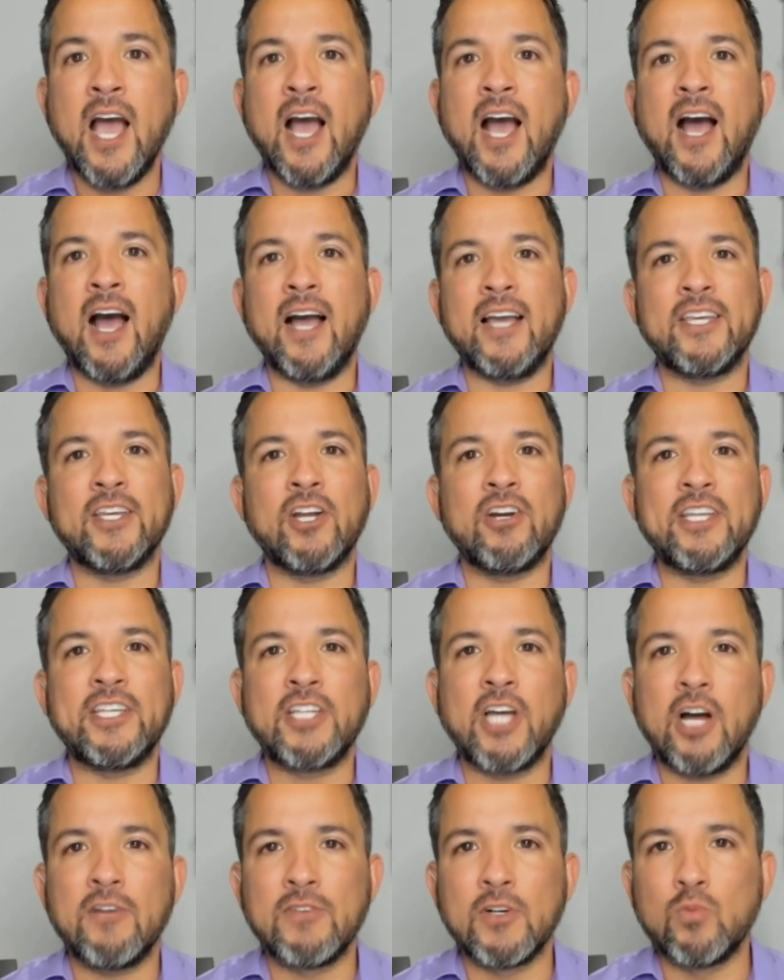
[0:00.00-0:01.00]
Uh, he already
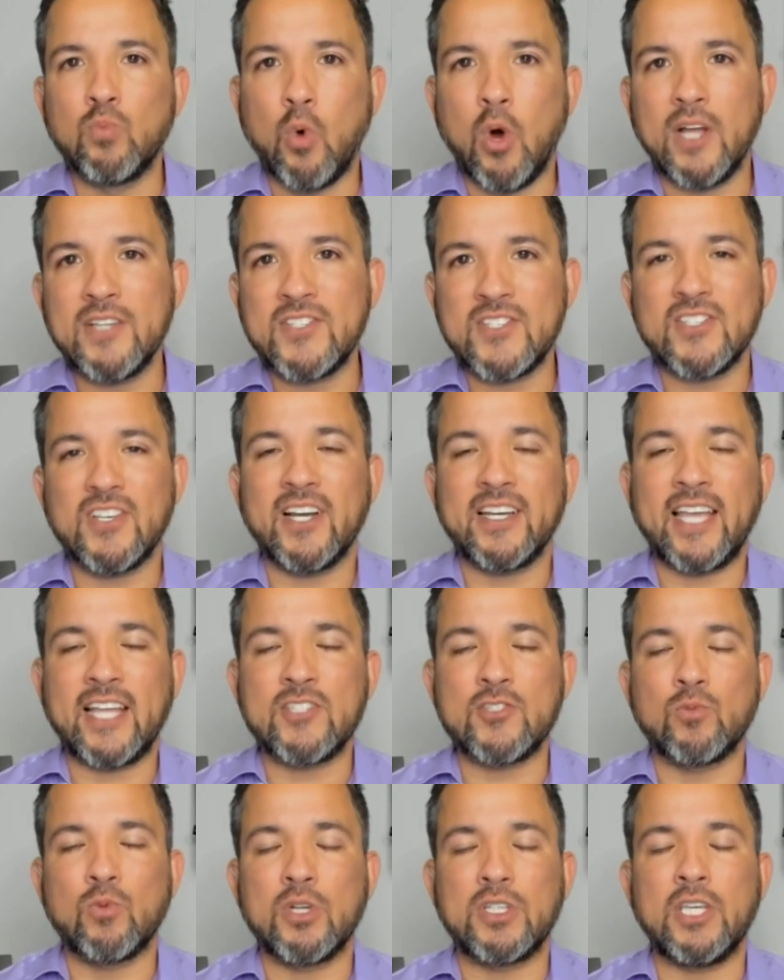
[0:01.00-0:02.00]
covered once
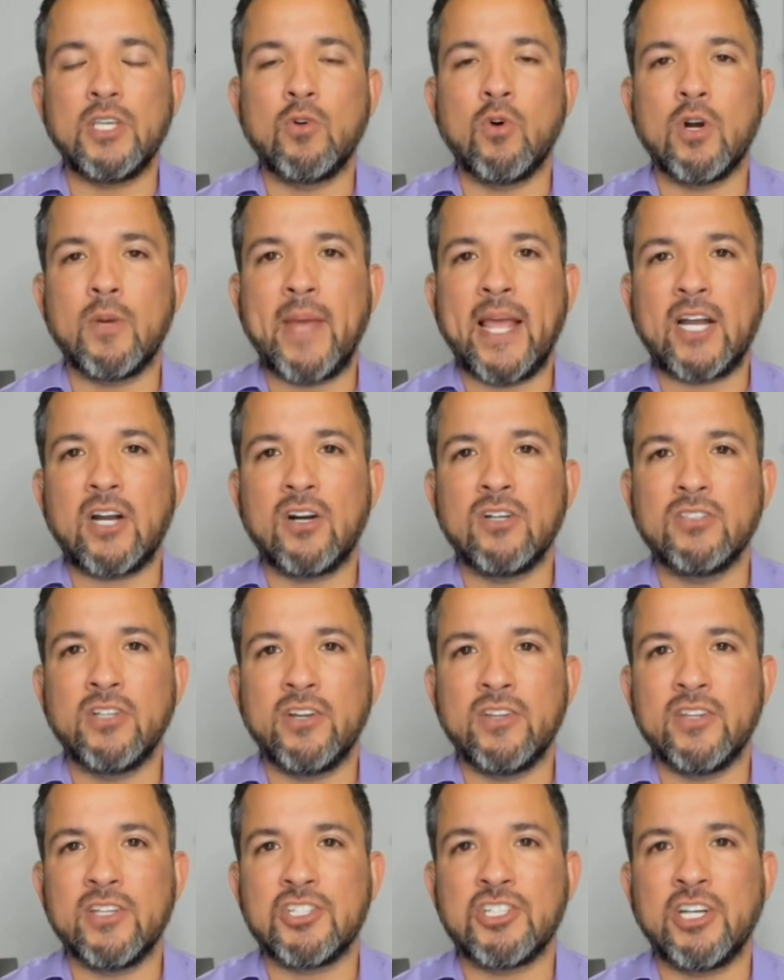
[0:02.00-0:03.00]
against a rookie quarterback
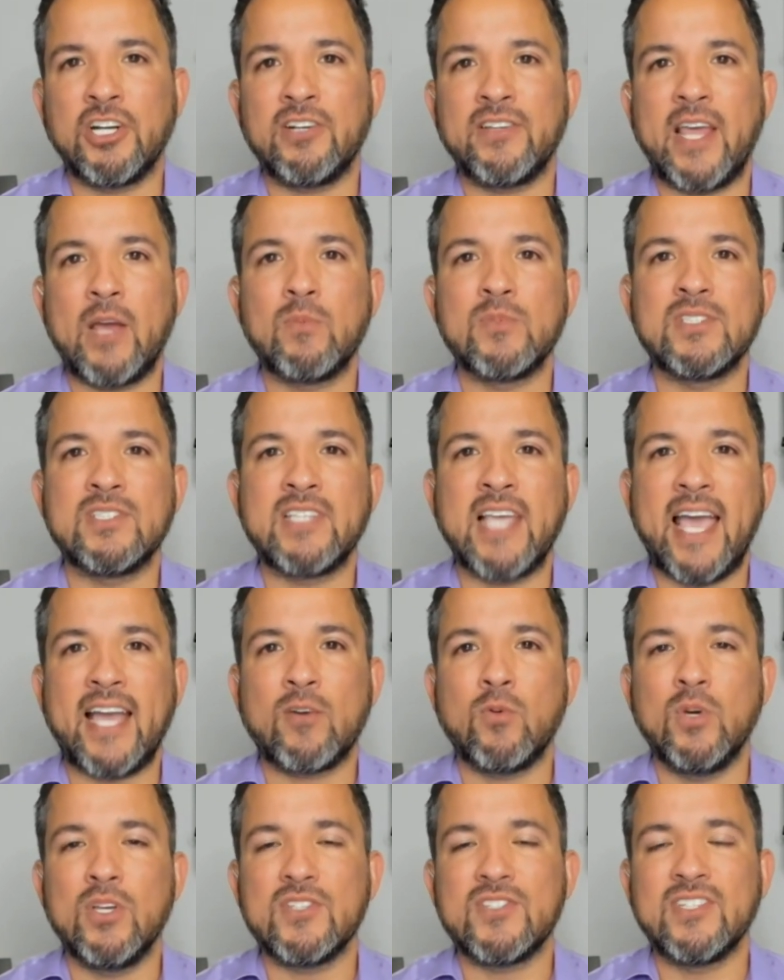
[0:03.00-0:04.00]
earlier this year. That was
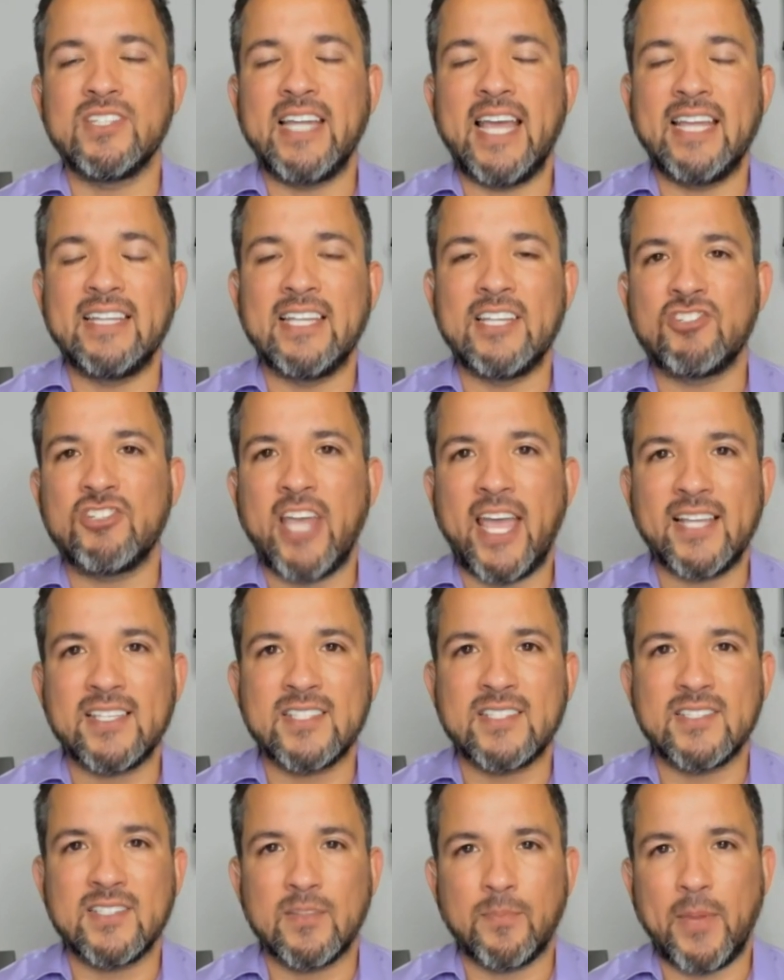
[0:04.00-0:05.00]
Zach Wilson and the
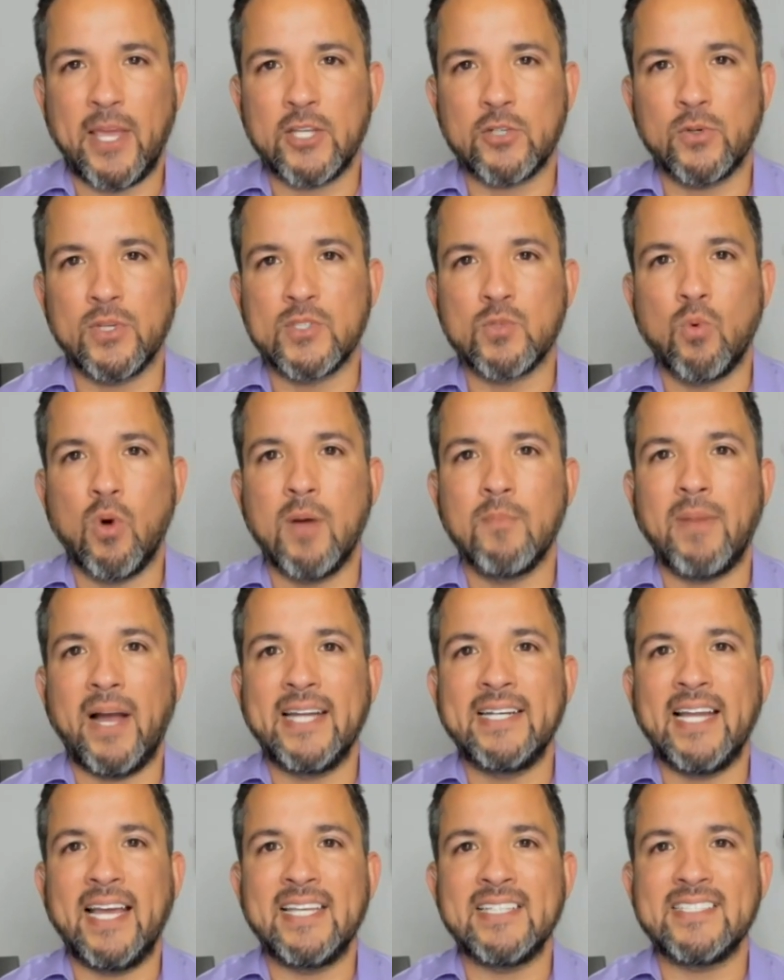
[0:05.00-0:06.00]
Jets. The Patriots won
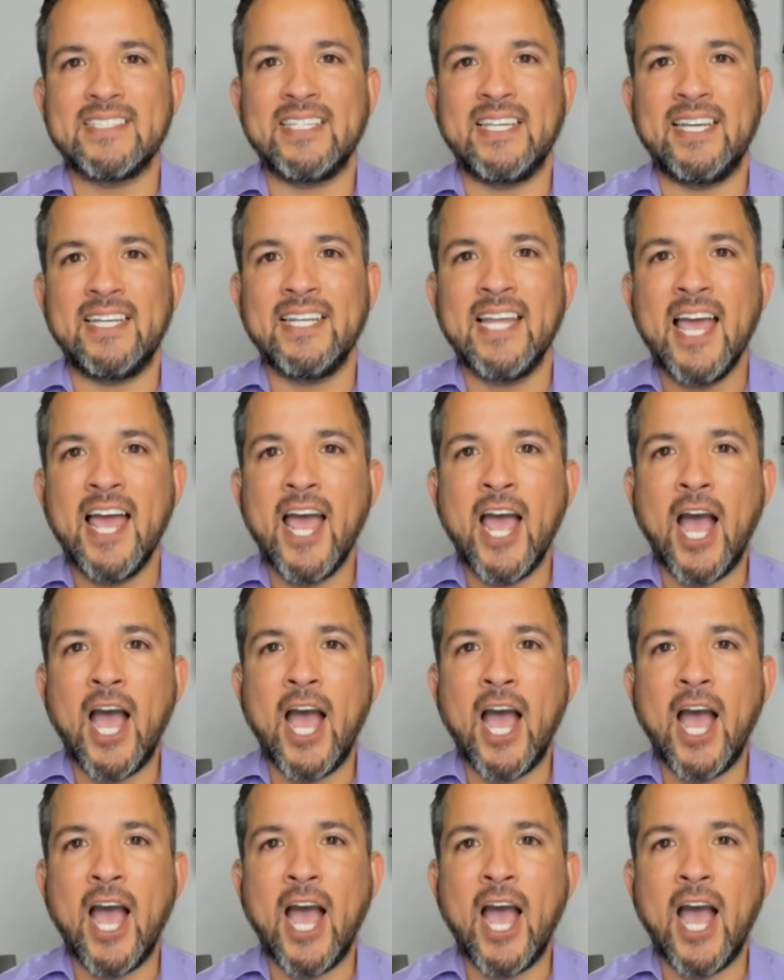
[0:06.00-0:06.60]
by nineteen.